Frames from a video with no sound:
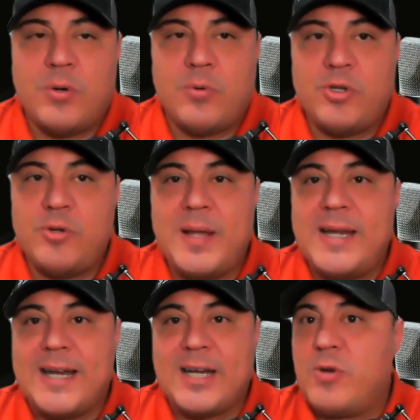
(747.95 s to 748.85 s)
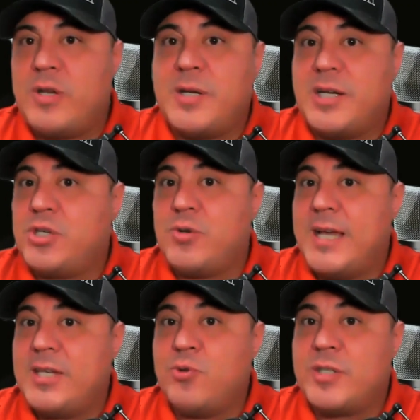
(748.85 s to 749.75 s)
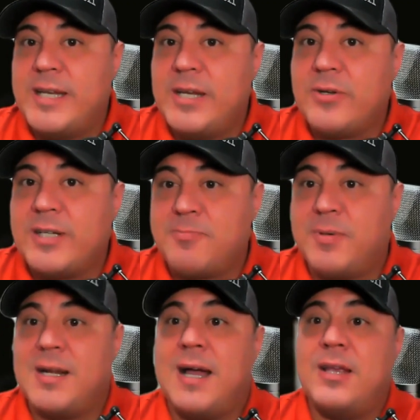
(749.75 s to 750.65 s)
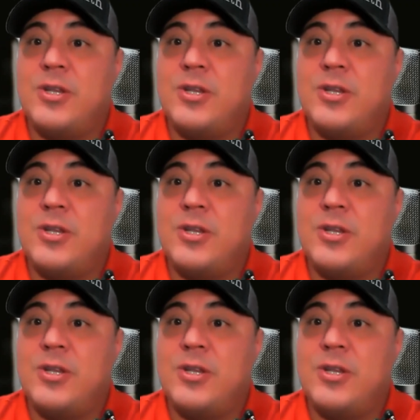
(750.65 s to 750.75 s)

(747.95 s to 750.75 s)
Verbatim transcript: know you may not agree because you're not used to hearing this but i